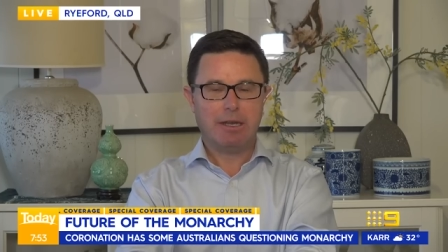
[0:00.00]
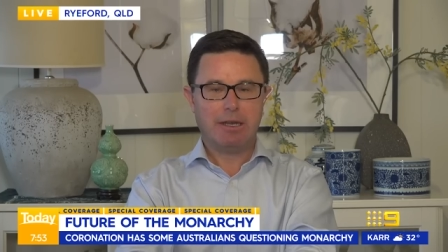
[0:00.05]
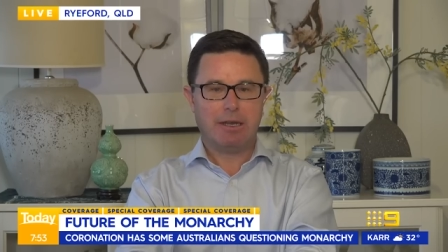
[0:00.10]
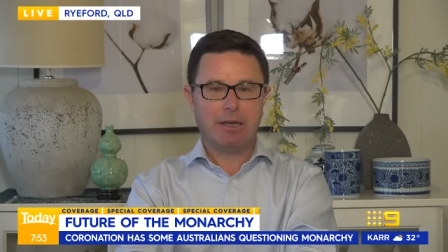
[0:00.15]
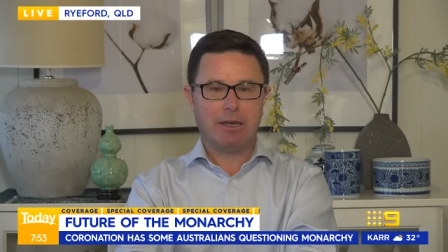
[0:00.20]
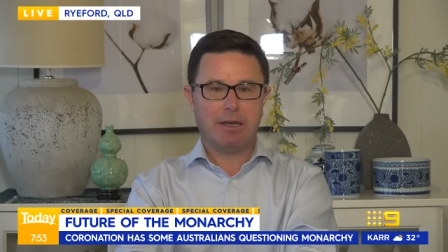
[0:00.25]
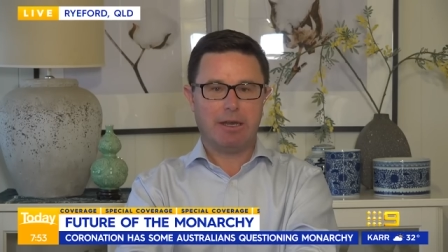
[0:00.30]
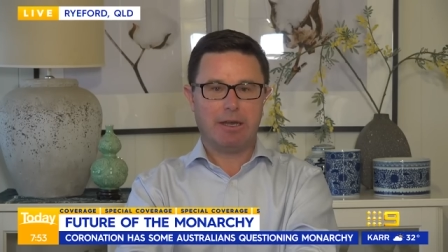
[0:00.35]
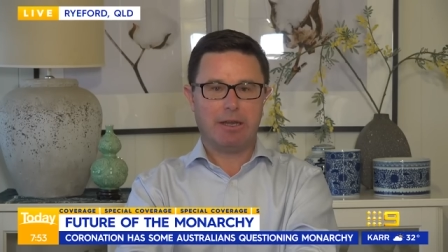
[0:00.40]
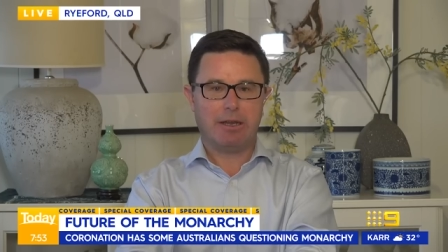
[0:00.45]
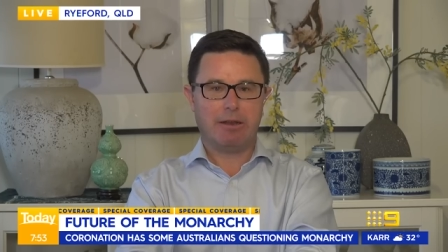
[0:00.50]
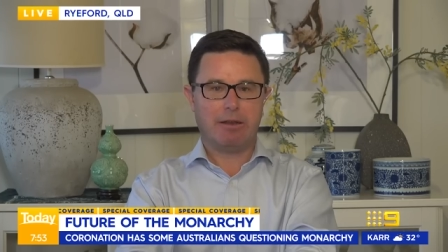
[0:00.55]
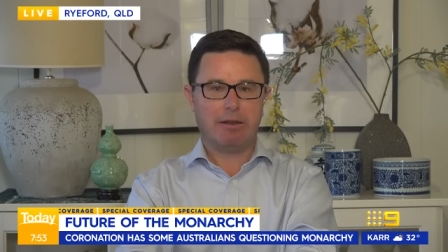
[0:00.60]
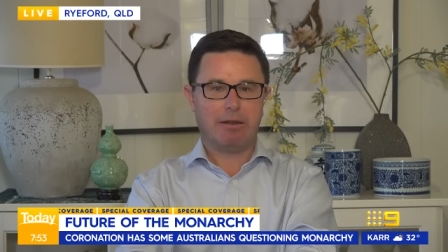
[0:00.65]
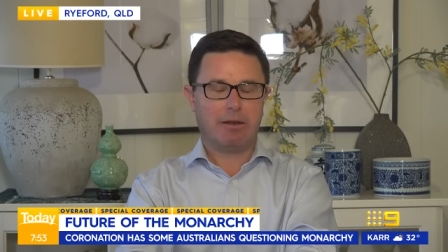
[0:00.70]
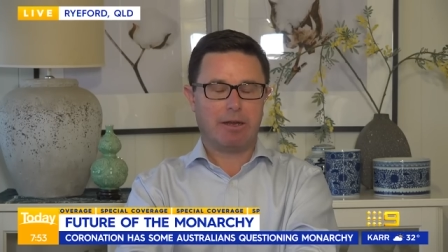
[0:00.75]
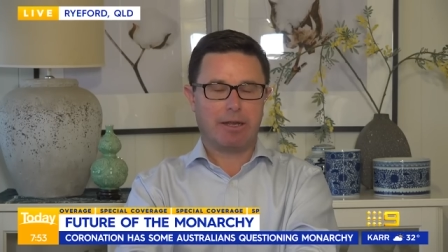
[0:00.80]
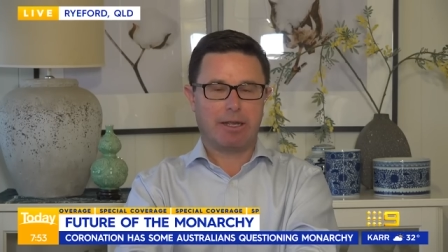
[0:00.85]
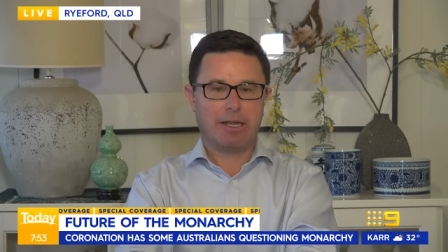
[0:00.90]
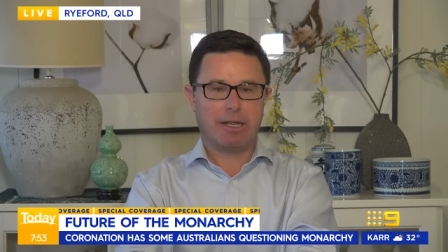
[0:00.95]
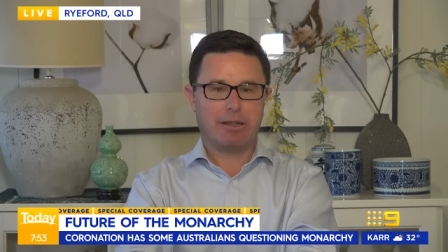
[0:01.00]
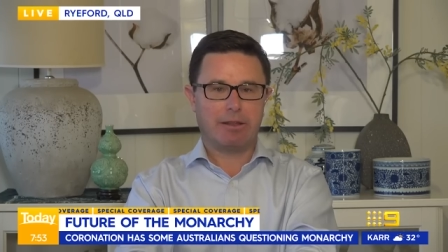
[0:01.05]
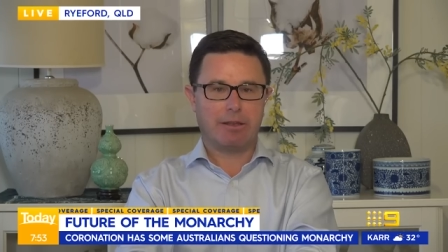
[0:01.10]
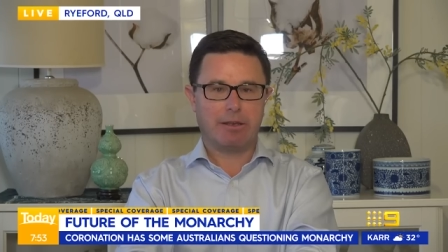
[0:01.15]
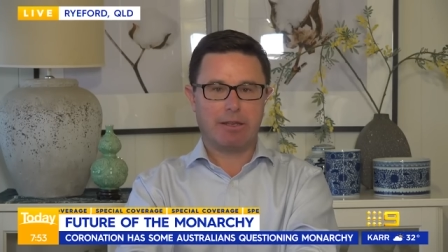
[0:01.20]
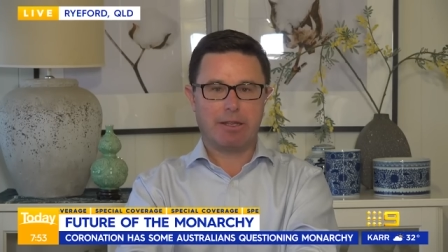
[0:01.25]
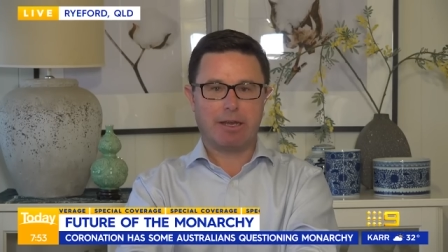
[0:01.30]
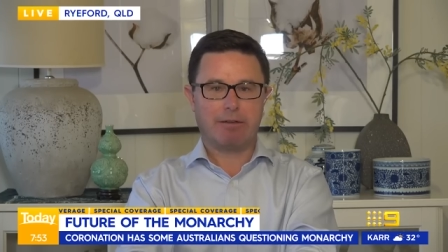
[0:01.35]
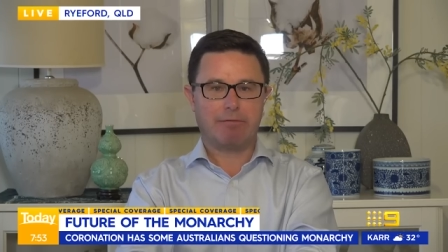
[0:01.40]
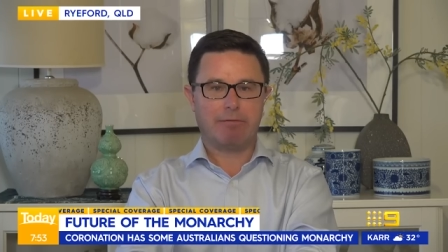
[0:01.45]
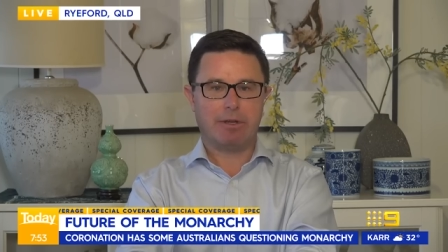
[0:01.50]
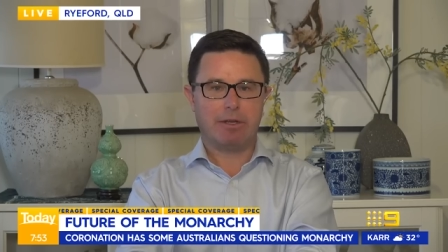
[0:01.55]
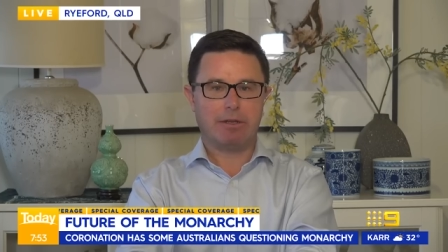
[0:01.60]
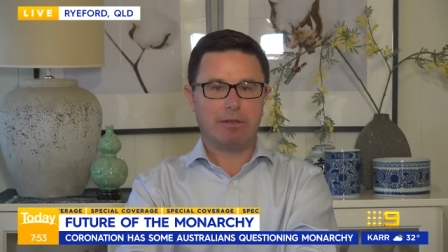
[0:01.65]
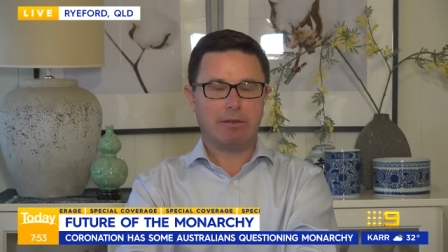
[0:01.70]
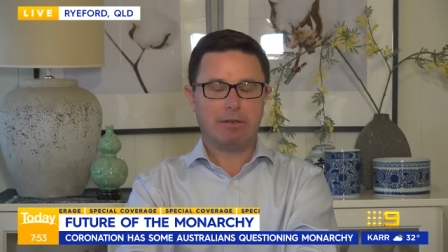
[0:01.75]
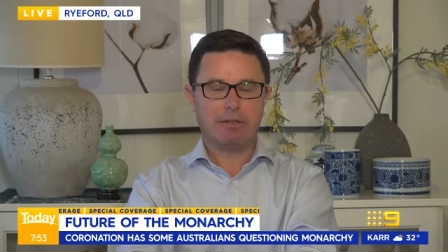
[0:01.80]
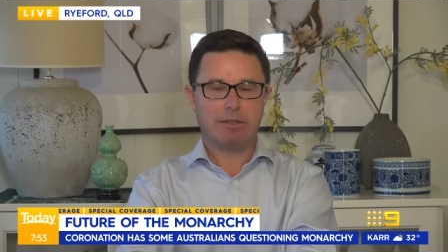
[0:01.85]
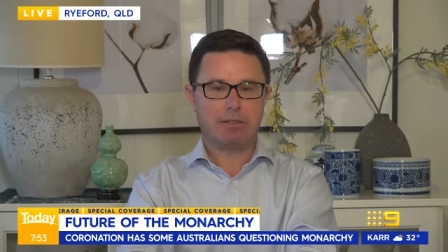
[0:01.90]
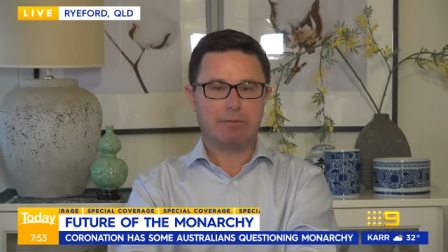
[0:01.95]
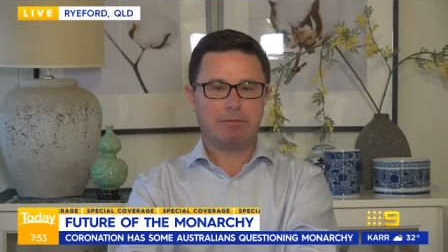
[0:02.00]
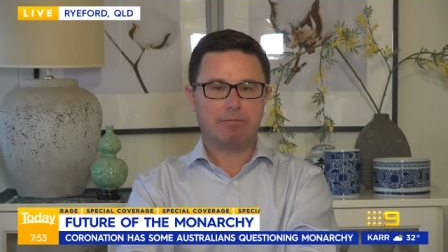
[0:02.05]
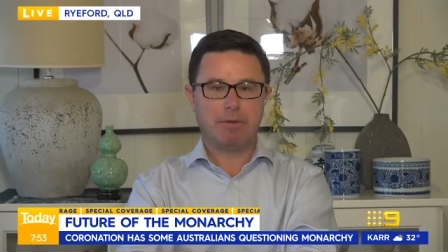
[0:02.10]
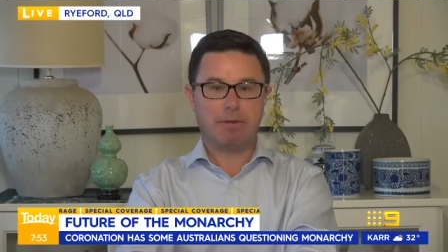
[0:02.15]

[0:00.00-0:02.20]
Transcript: And I get the government has,